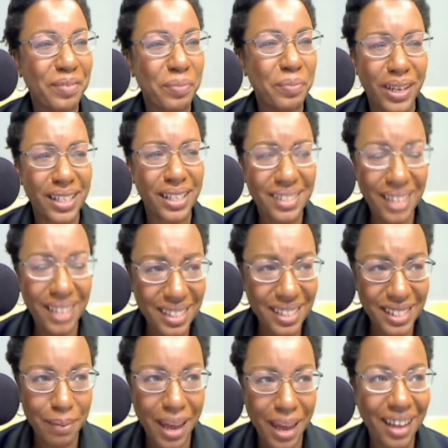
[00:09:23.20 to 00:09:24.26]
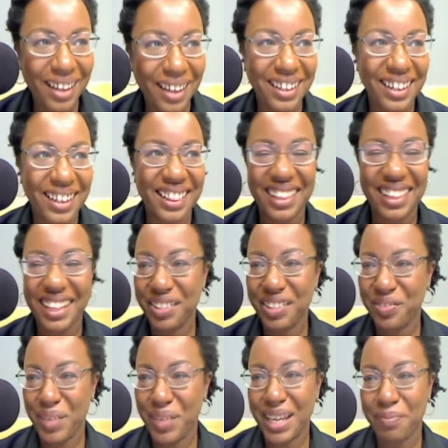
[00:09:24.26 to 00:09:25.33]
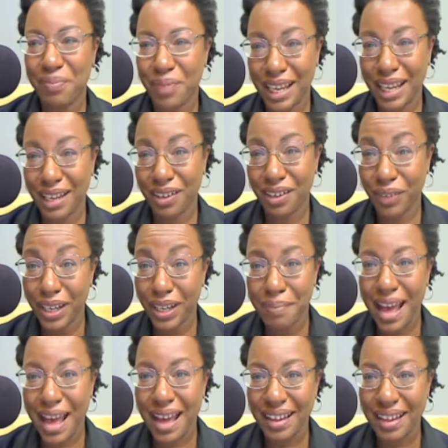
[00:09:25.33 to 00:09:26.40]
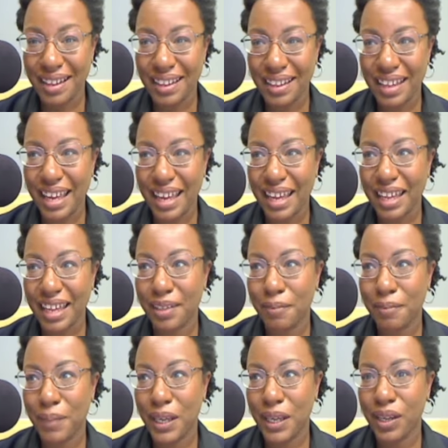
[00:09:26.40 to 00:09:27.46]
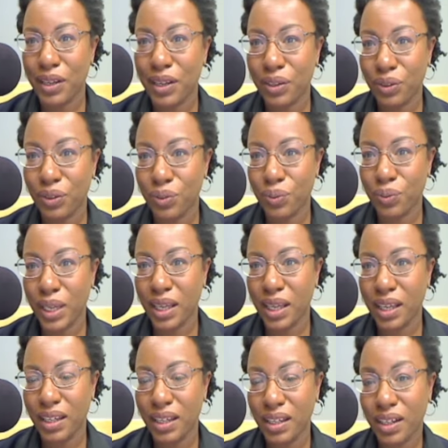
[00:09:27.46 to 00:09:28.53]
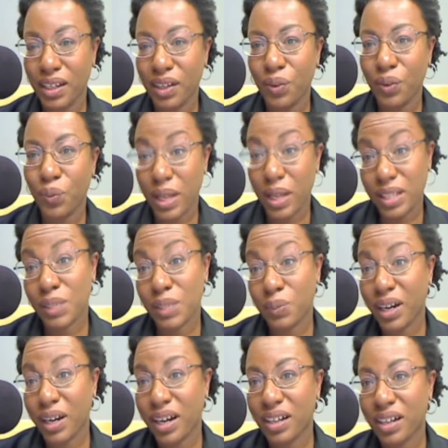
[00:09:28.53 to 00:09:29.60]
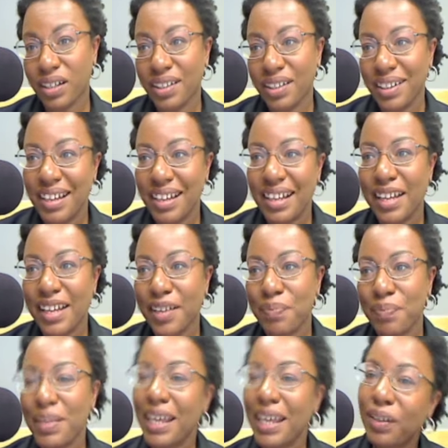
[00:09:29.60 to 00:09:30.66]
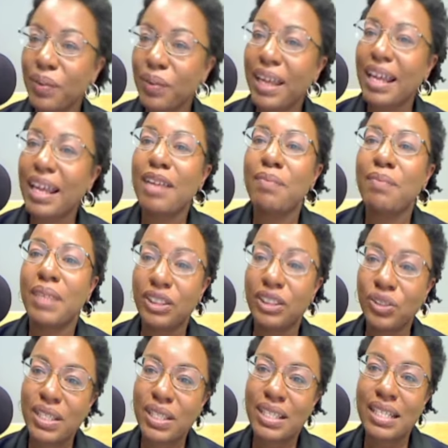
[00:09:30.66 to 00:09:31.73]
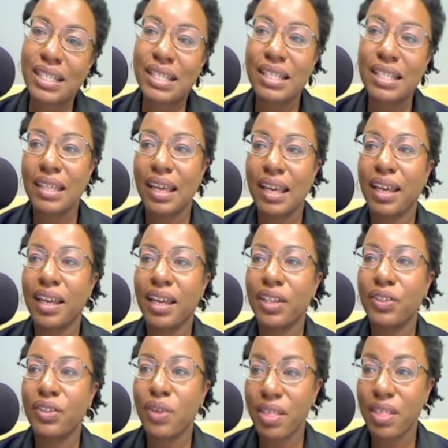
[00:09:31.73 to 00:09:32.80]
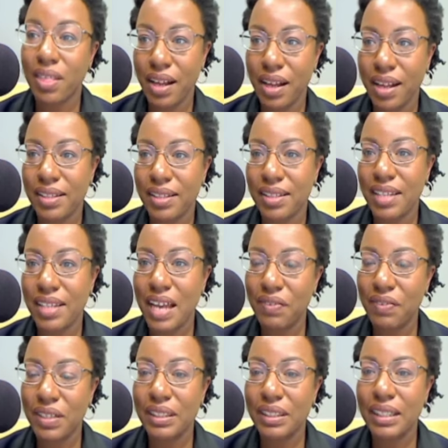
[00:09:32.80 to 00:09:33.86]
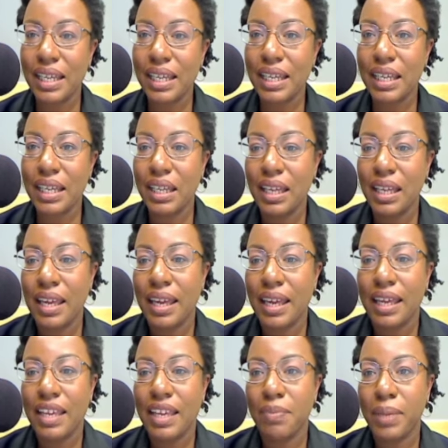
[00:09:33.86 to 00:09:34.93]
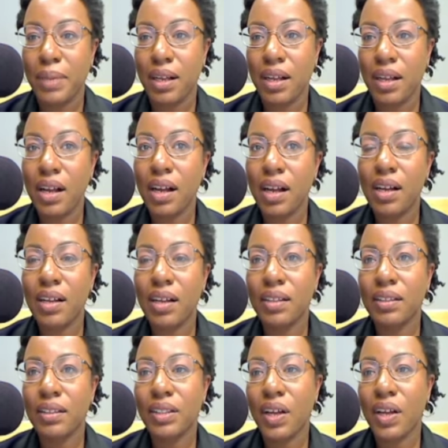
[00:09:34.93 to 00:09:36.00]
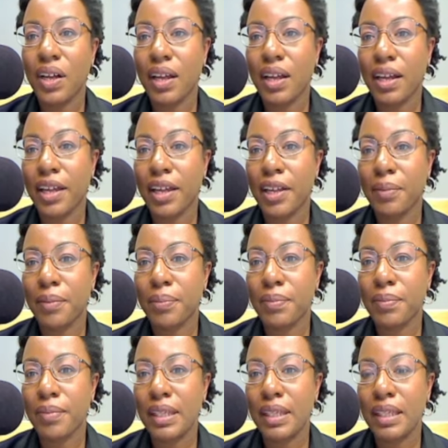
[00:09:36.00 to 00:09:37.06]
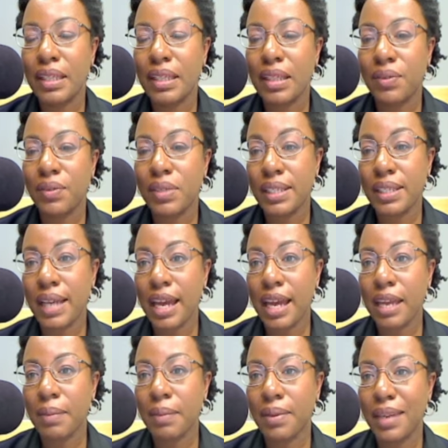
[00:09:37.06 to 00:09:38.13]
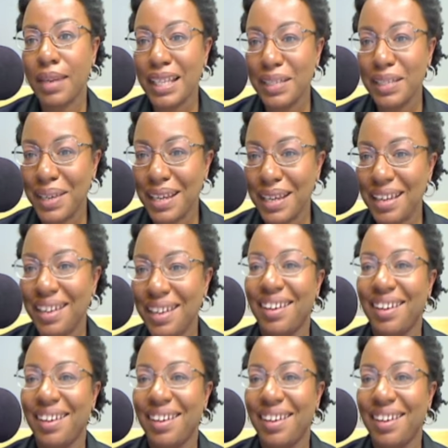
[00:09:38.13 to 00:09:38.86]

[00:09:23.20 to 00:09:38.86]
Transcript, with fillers: bring sexy back. I think we can bring green back and be who we once were. Um, anyway, I'm interested in your thoughts. Definitely give me a call um, through Skype next week